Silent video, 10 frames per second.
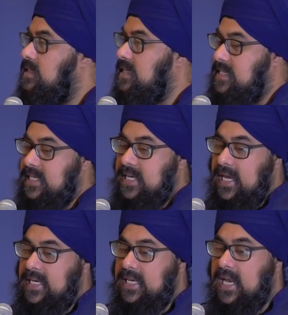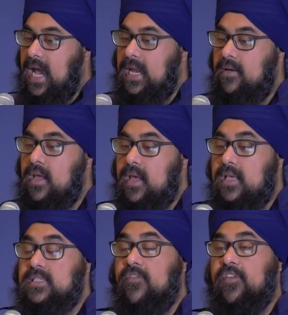in 1699.
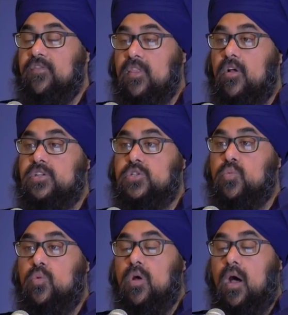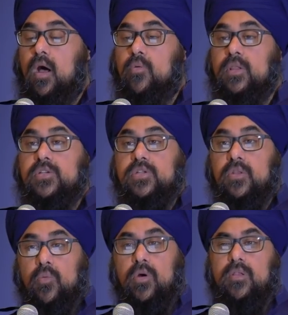It's the fifth largest religion
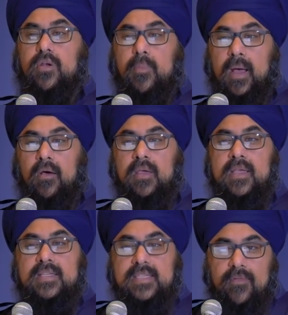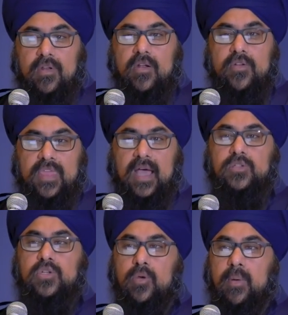in the world. There are about
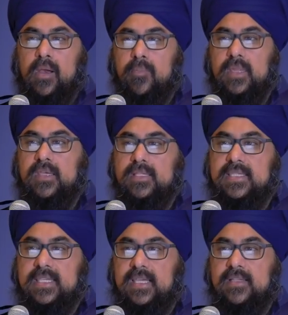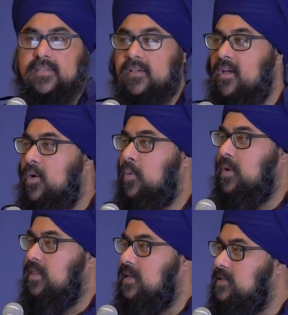700,000 to about 1 million Sikhs.
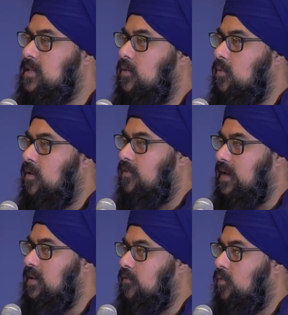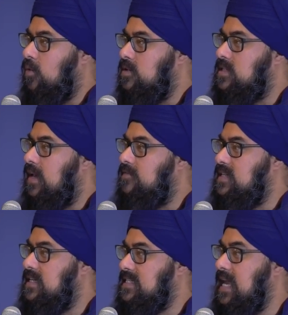One of the things that we're fighting for is to have
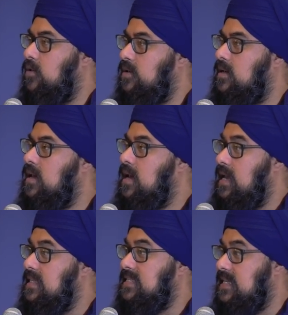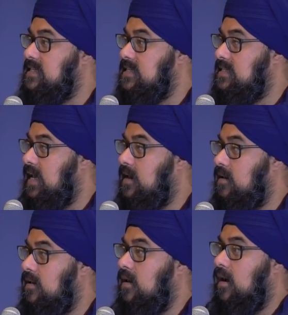Sikhs counted in census
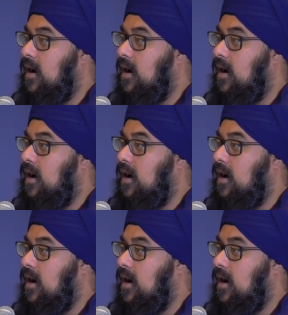data.